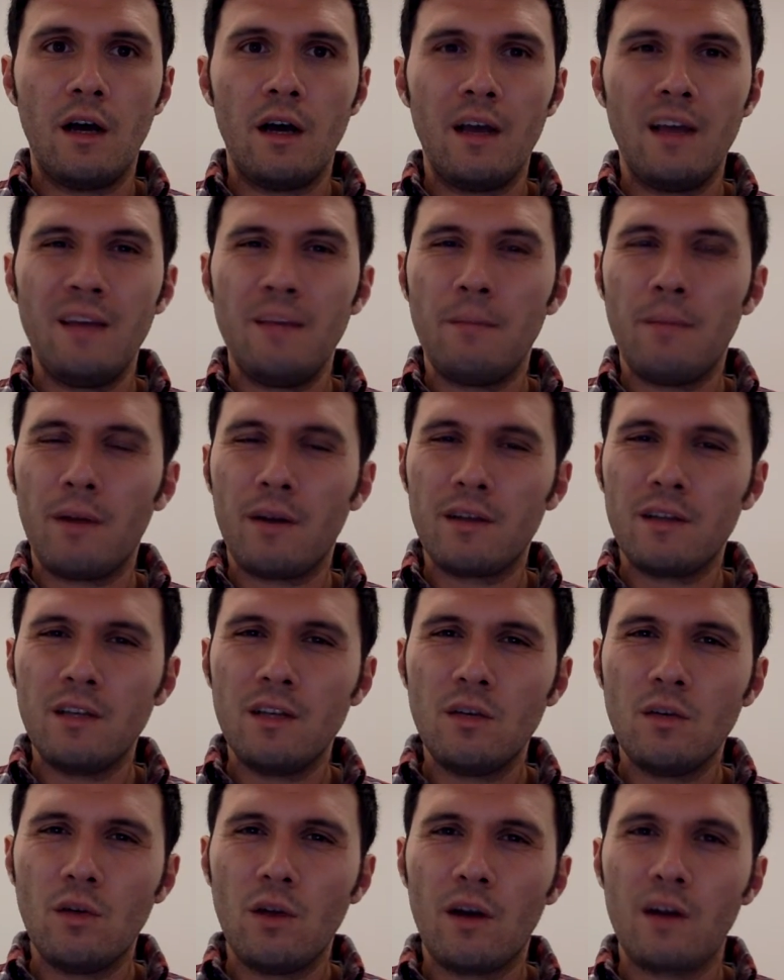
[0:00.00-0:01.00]
in
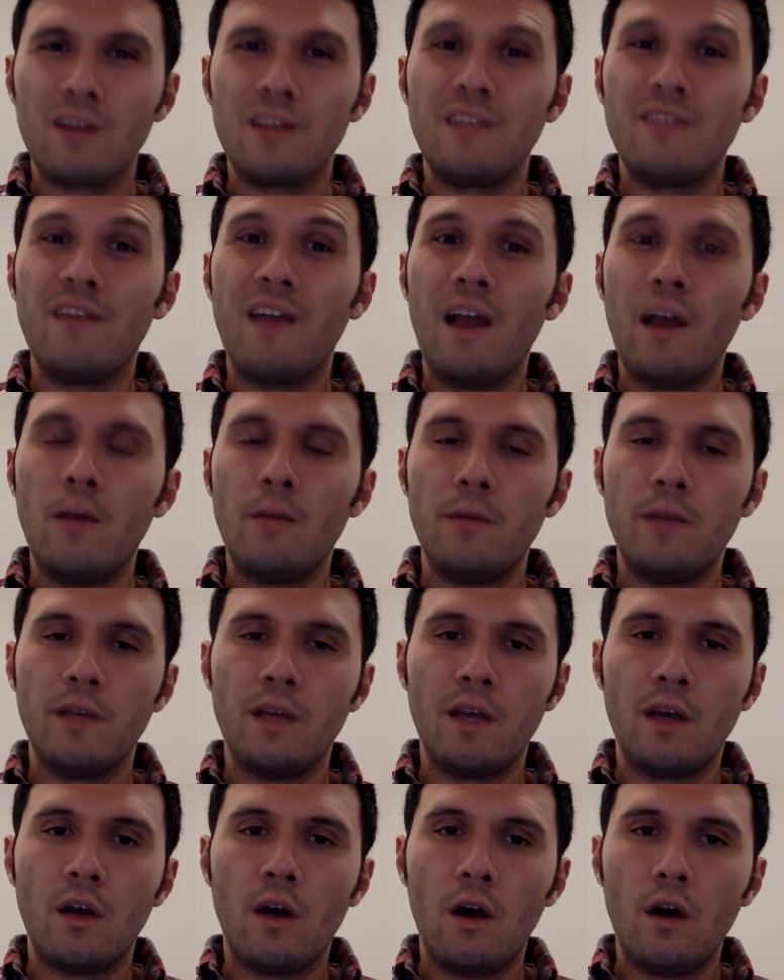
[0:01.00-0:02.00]
particular, developing
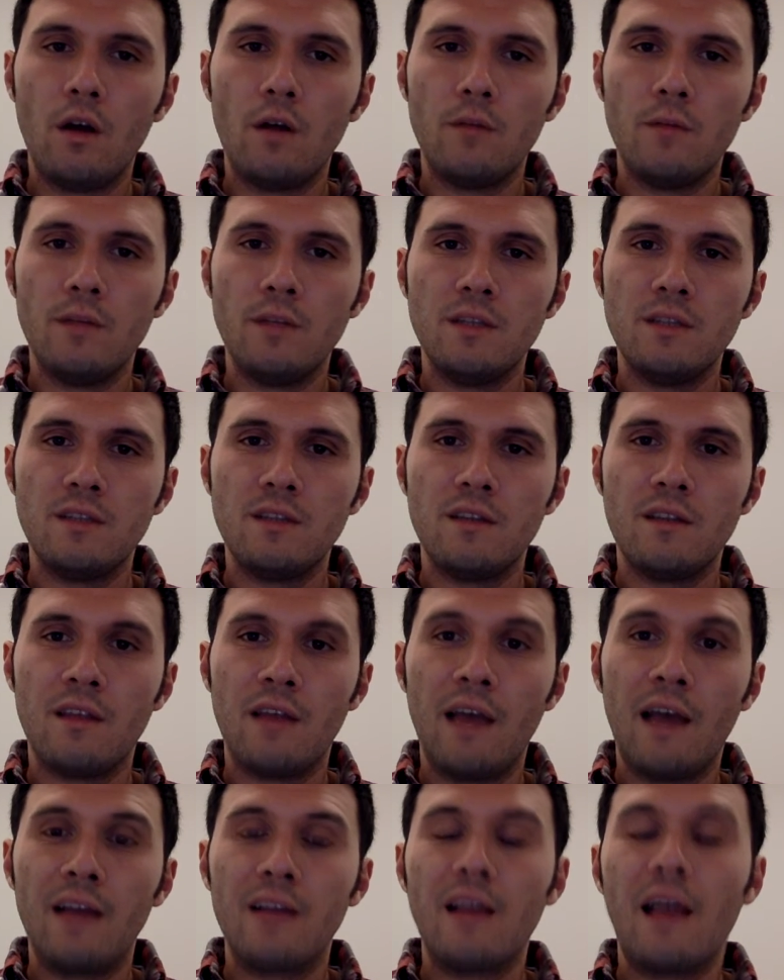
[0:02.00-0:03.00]
economies
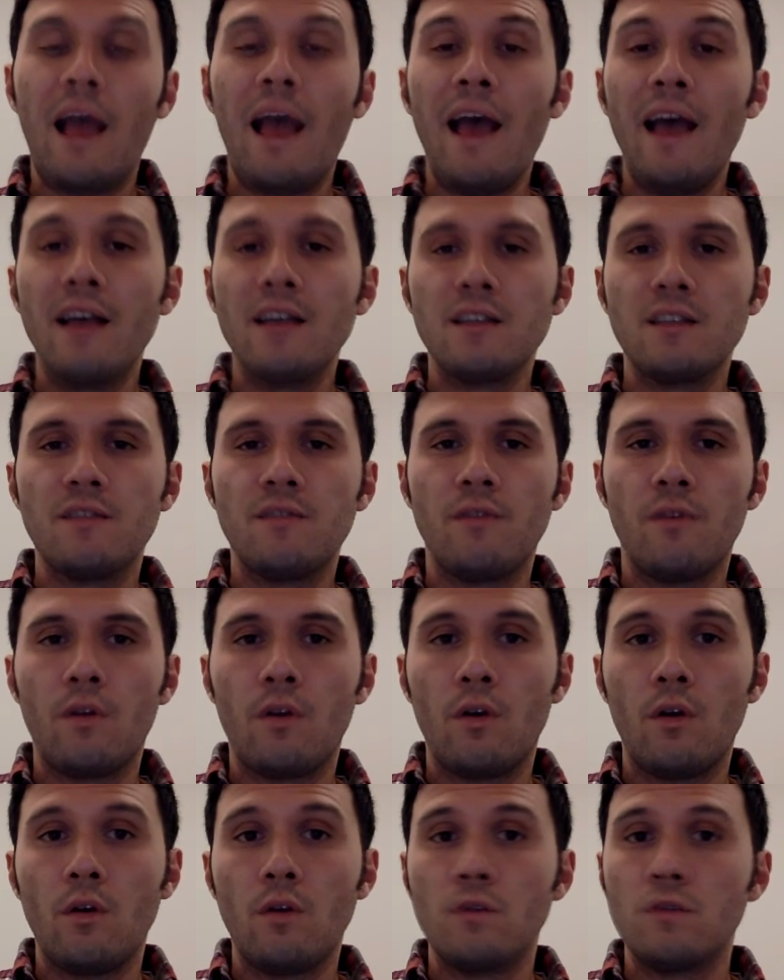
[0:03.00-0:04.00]
that ask
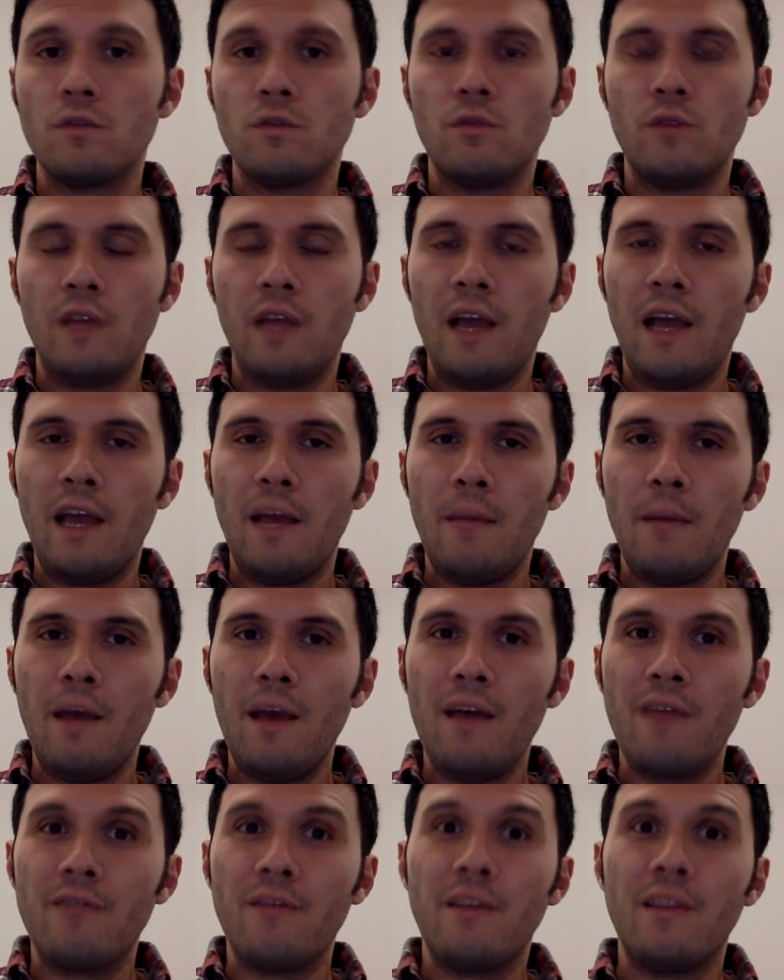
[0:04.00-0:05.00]
for loans to the
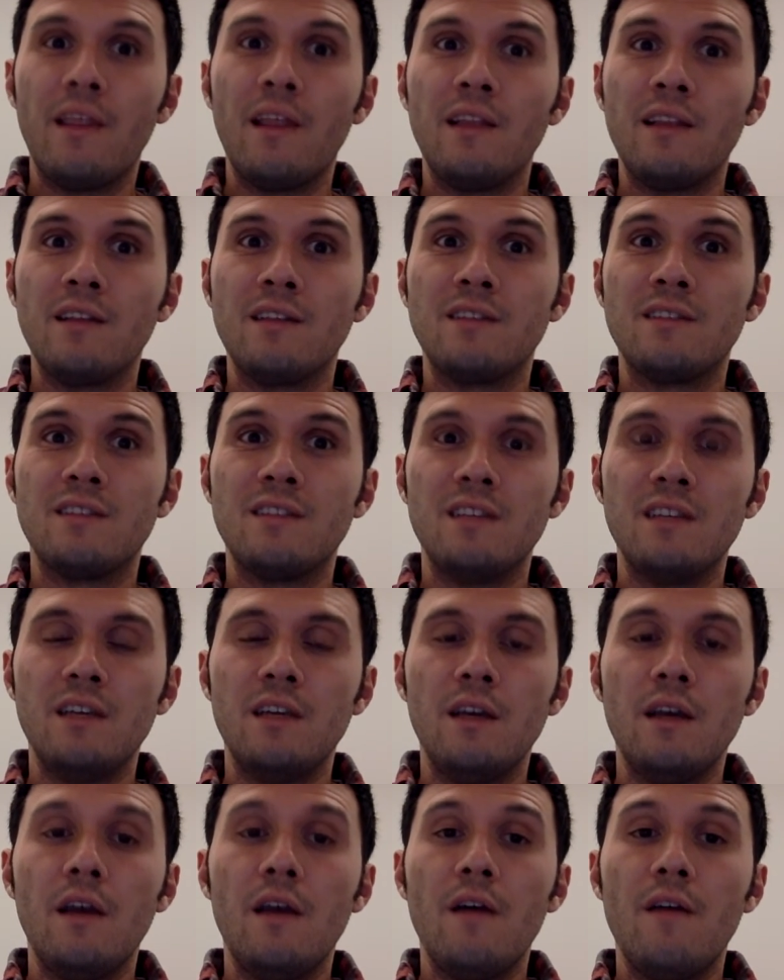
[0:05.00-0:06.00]
IMF and then that
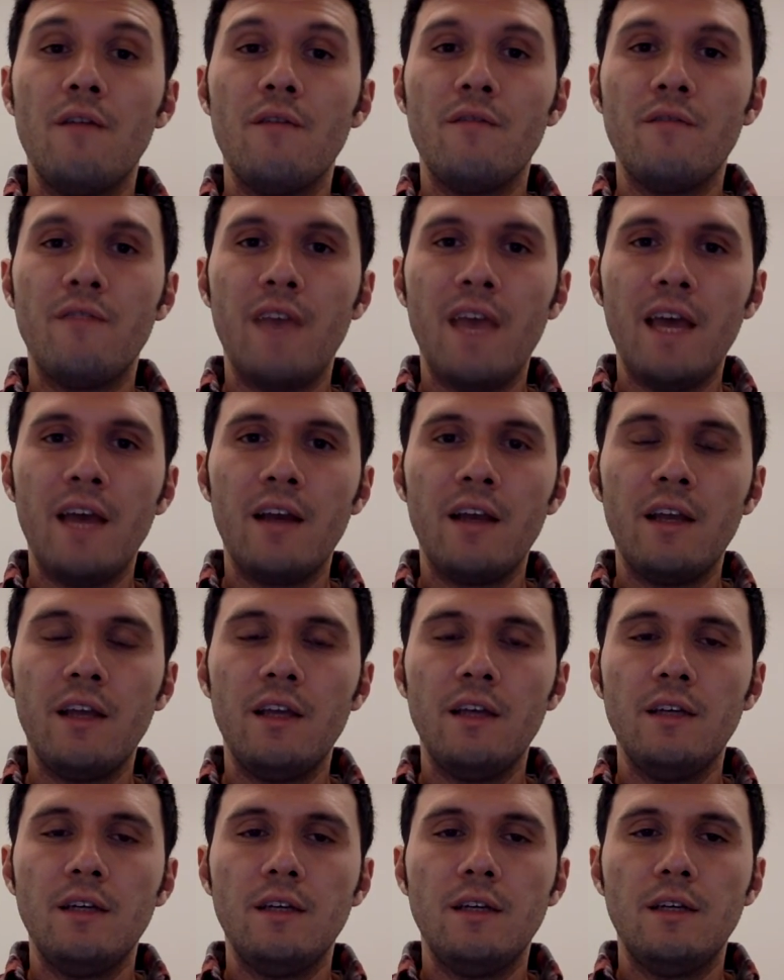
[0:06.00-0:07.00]
see very